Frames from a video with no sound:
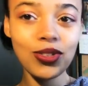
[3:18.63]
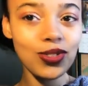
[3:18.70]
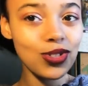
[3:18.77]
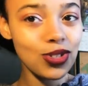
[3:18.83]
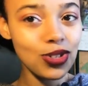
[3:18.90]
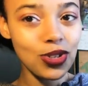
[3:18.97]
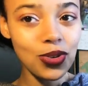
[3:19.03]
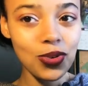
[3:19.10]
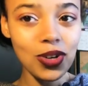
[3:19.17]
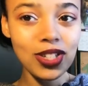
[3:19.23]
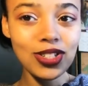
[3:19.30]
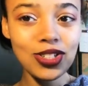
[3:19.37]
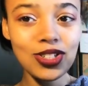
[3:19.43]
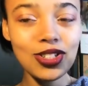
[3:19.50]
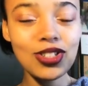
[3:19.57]
are the
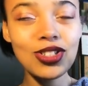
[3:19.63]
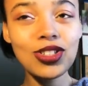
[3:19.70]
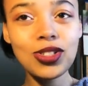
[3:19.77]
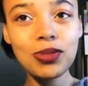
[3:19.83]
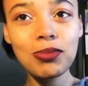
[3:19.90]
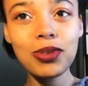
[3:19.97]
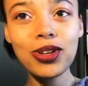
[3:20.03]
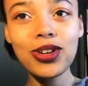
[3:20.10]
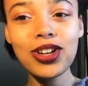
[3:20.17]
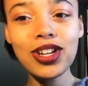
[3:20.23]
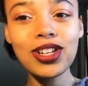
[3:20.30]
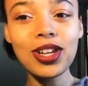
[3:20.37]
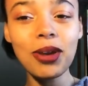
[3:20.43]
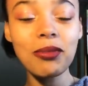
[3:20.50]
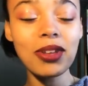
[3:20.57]
questions,
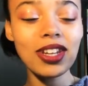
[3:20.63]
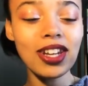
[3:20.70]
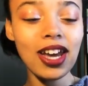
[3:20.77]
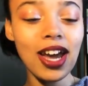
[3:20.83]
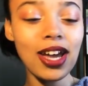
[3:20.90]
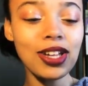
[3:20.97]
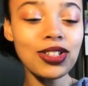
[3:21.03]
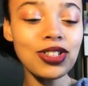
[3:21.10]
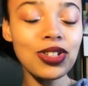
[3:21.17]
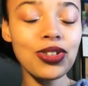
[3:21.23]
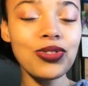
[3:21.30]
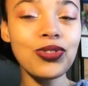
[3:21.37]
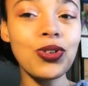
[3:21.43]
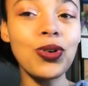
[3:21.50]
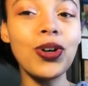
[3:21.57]
Spirit. I'm gonna ask
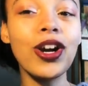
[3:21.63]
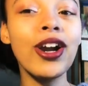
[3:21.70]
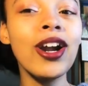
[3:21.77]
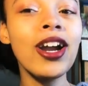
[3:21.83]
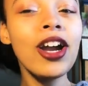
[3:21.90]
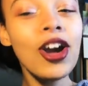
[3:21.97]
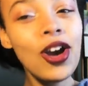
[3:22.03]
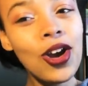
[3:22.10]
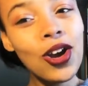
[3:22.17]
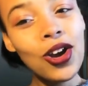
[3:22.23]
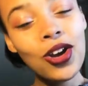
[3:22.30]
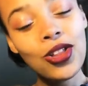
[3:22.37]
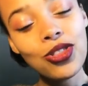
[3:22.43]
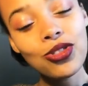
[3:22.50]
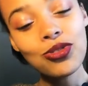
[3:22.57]
for
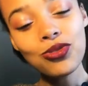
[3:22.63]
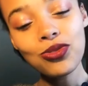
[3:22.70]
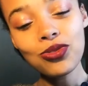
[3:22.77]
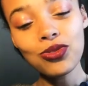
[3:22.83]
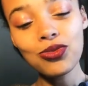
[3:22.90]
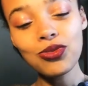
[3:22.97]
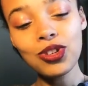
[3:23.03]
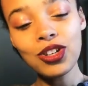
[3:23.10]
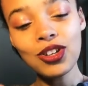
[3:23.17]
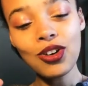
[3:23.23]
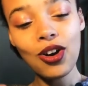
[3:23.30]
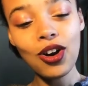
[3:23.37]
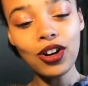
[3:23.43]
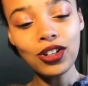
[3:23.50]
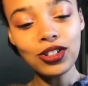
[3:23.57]
three
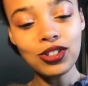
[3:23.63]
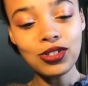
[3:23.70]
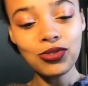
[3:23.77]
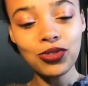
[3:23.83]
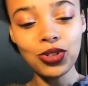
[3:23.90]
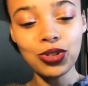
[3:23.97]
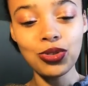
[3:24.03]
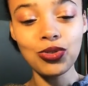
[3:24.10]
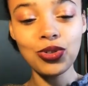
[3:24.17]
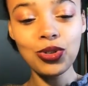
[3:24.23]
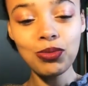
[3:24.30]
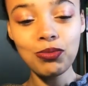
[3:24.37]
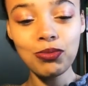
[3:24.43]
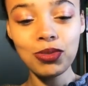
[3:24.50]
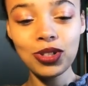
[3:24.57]
cards for group
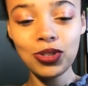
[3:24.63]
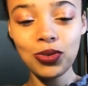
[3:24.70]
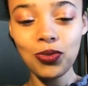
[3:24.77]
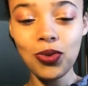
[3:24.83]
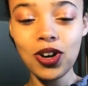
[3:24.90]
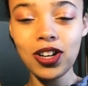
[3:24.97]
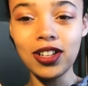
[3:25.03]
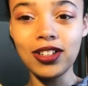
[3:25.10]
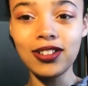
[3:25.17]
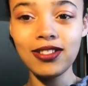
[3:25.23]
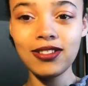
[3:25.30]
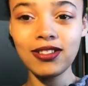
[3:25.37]
one.